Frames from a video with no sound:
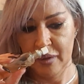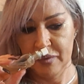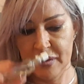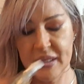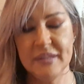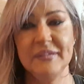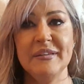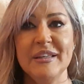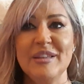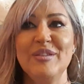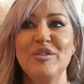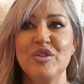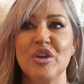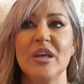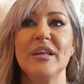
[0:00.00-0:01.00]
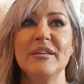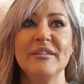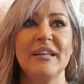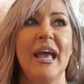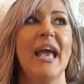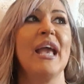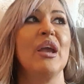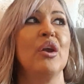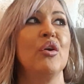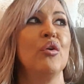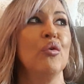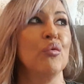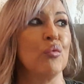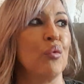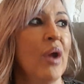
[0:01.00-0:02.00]
this is just a
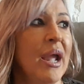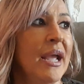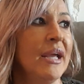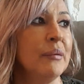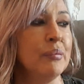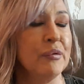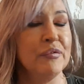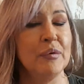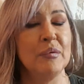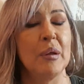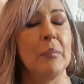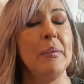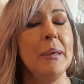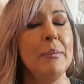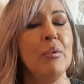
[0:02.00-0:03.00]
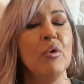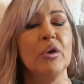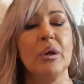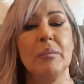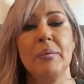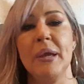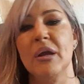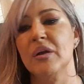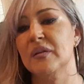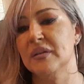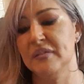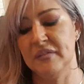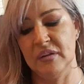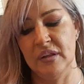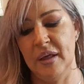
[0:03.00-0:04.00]
great perfume. Now, people are comparing
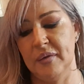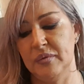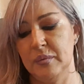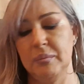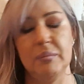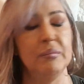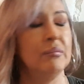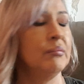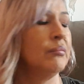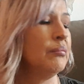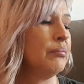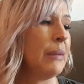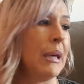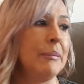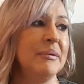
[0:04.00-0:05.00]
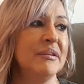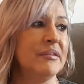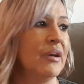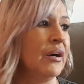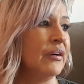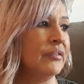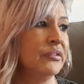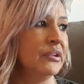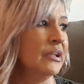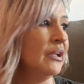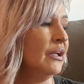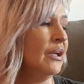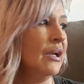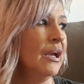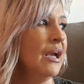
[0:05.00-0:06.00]
this to Love's Baby Soft.
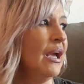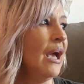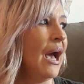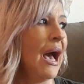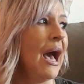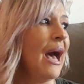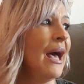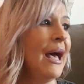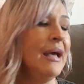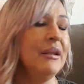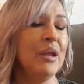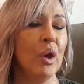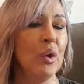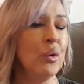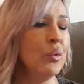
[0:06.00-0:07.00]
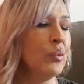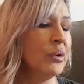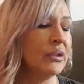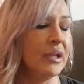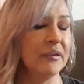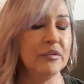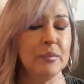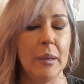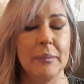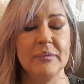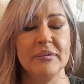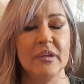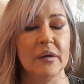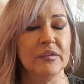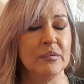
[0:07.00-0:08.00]
I know what Love's Baby
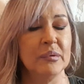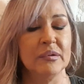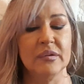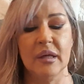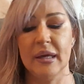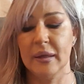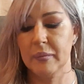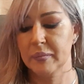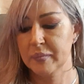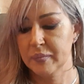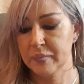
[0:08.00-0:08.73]
Soft smells like.